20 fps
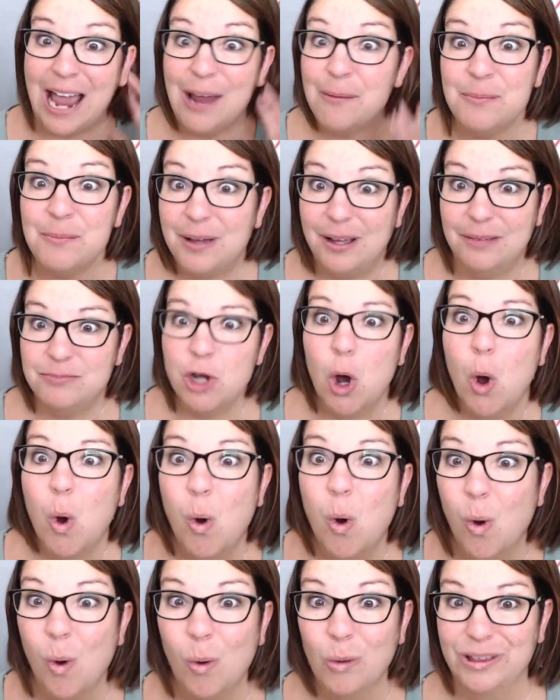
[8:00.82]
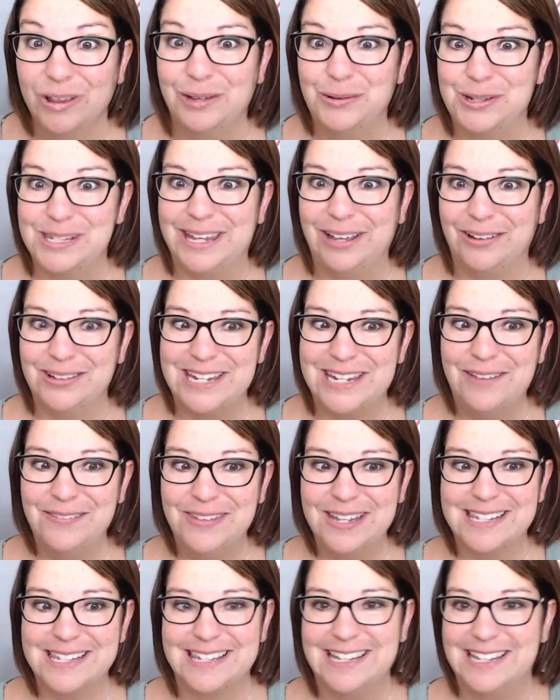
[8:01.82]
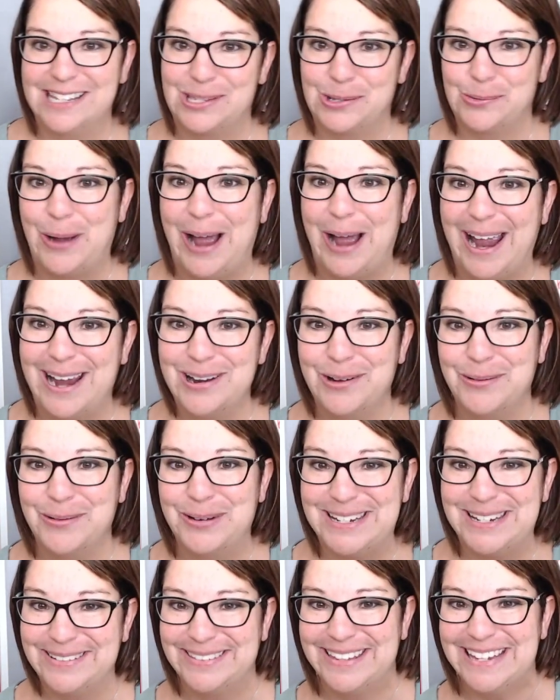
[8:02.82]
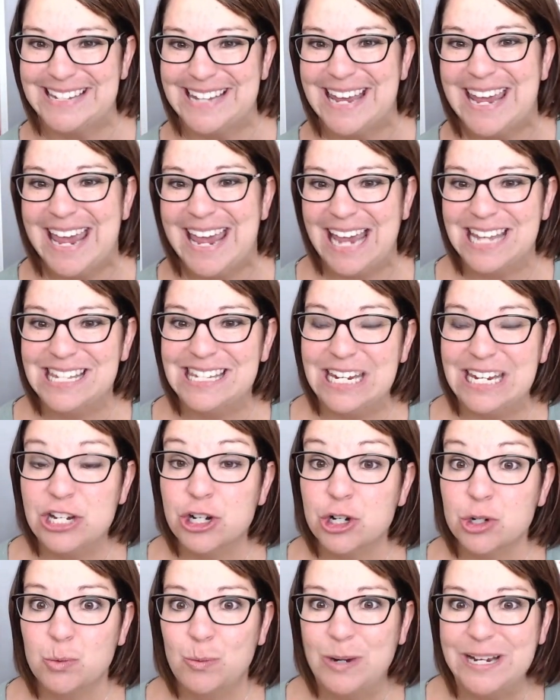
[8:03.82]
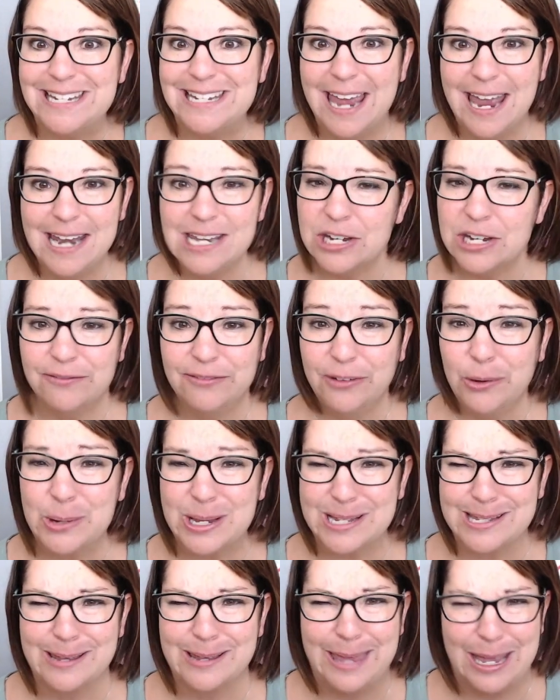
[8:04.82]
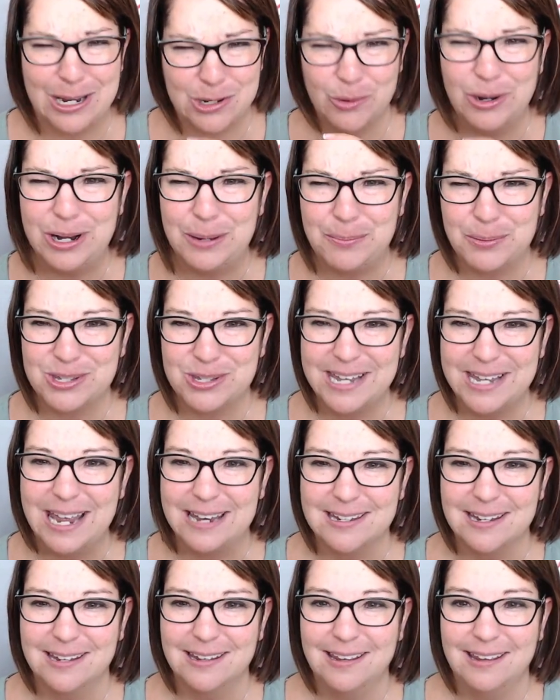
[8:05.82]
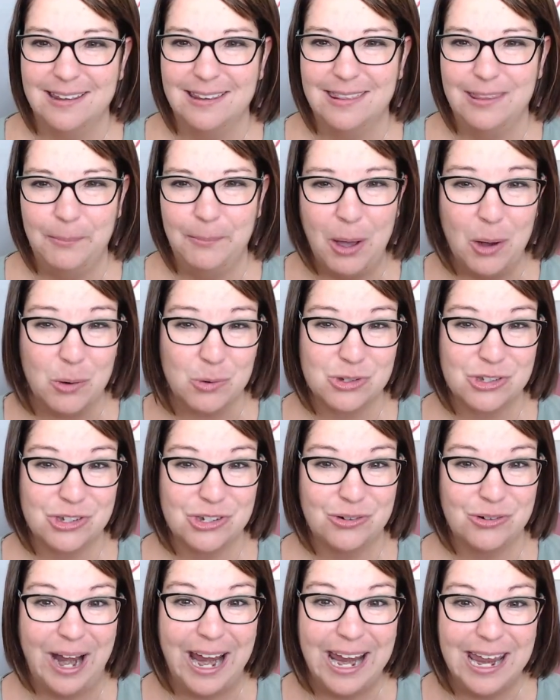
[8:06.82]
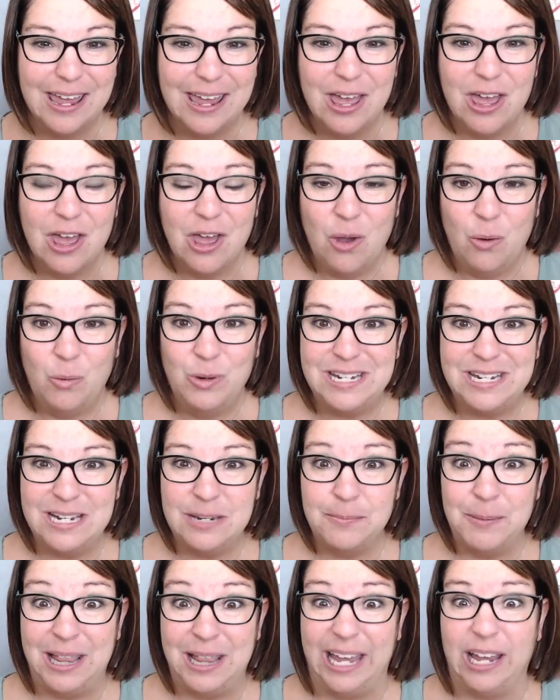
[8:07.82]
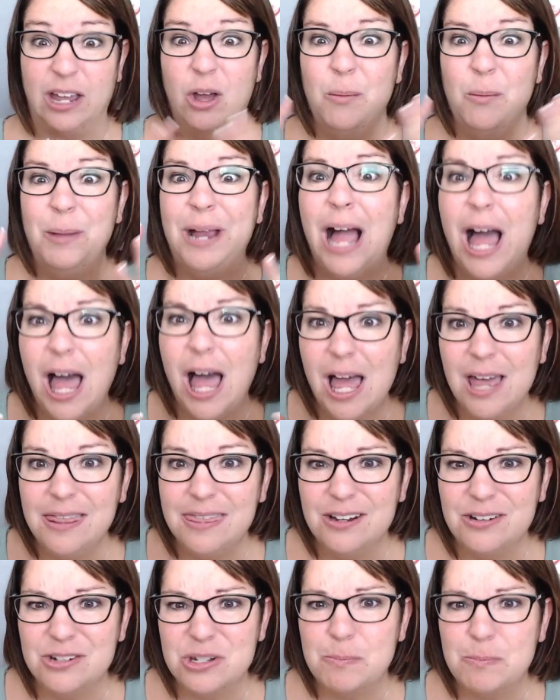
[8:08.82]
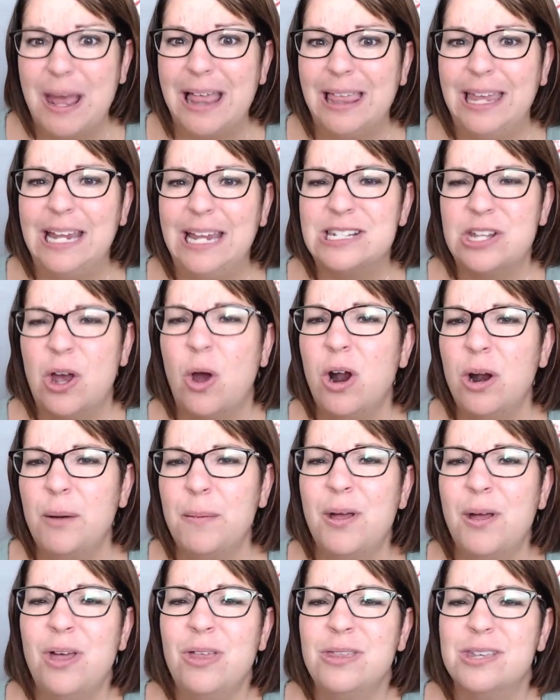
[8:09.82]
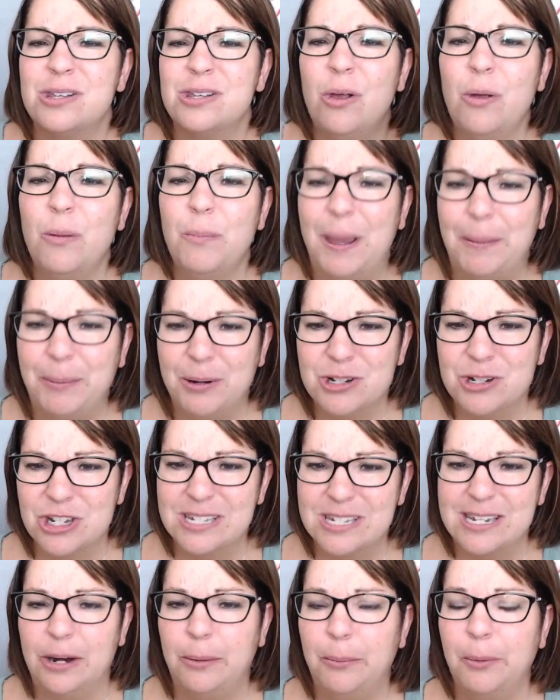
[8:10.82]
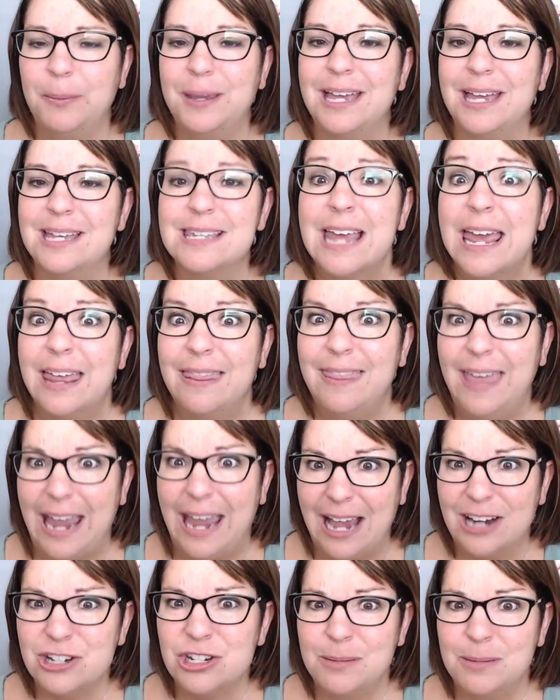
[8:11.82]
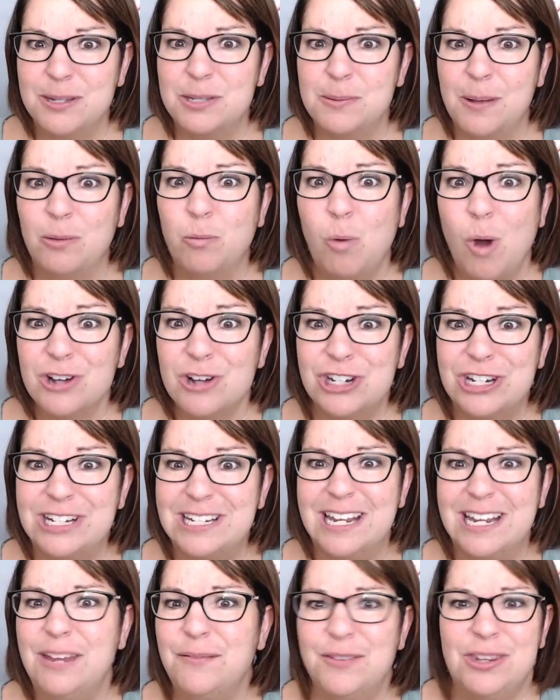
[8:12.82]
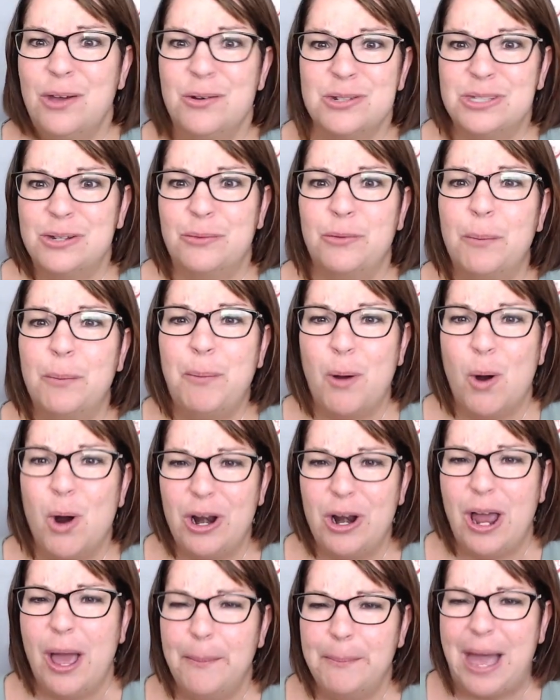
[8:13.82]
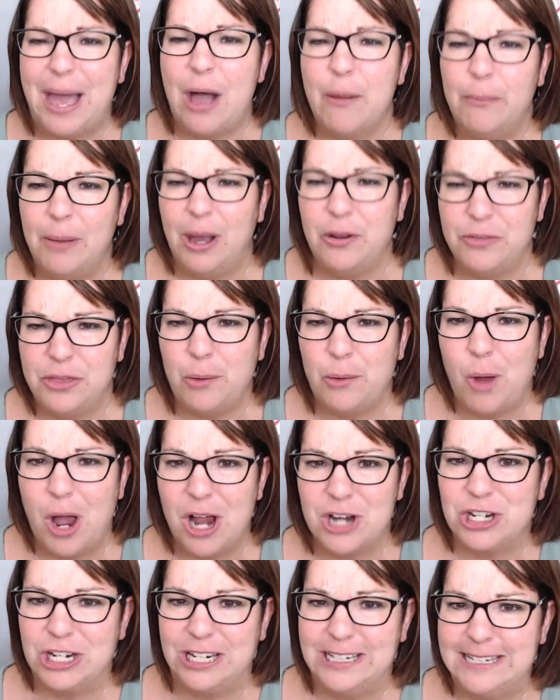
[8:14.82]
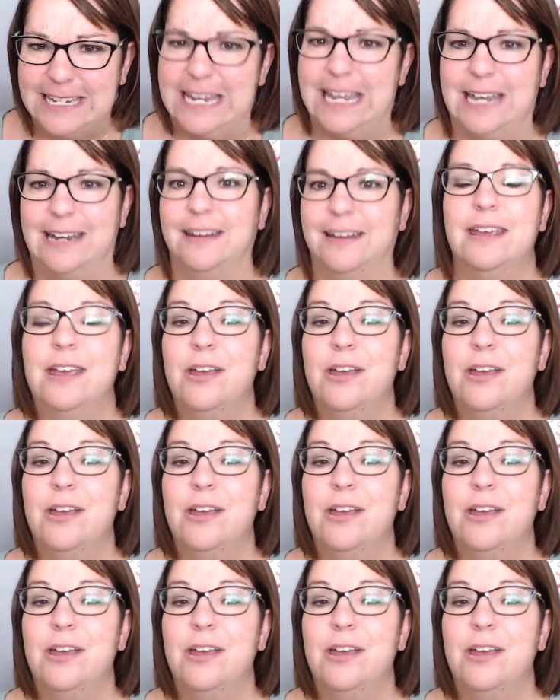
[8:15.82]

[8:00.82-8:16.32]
I'm, I totally was guilty of this, and this is why I know we do this. As teachers, we tend to focus on that twenty percent the most, right? We tend to be like, oh my God, their spelling is horrible. This whole paper is just terrible because they actually misspelled Washington, even though it's a report about Martha Washington,